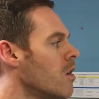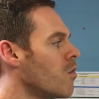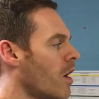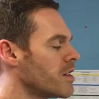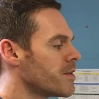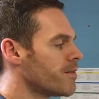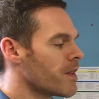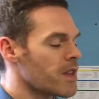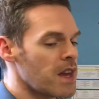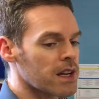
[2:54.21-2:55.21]
Right.
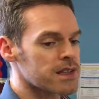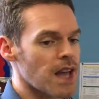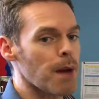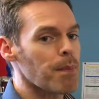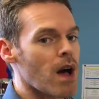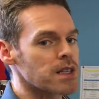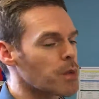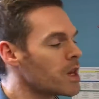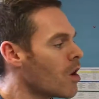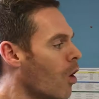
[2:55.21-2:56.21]
The next step, as
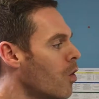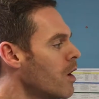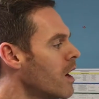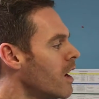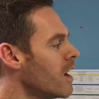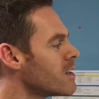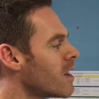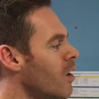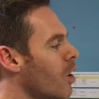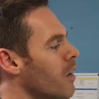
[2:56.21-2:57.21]
we know, is
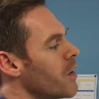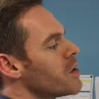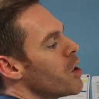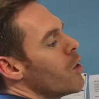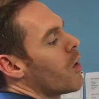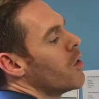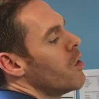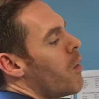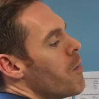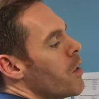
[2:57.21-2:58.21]
to look at the two other
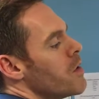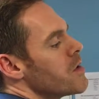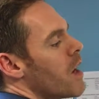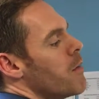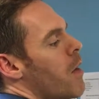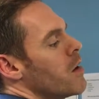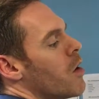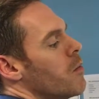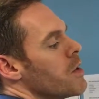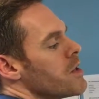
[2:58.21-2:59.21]
numbers in my
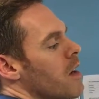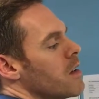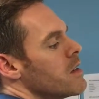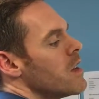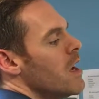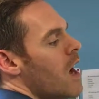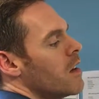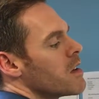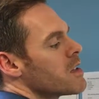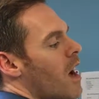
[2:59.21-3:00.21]
number sentence
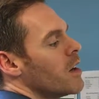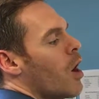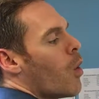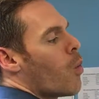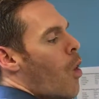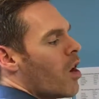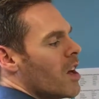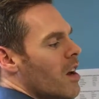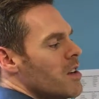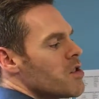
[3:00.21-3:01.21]
and decide what
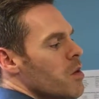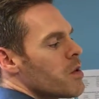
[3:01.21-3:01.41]
can I do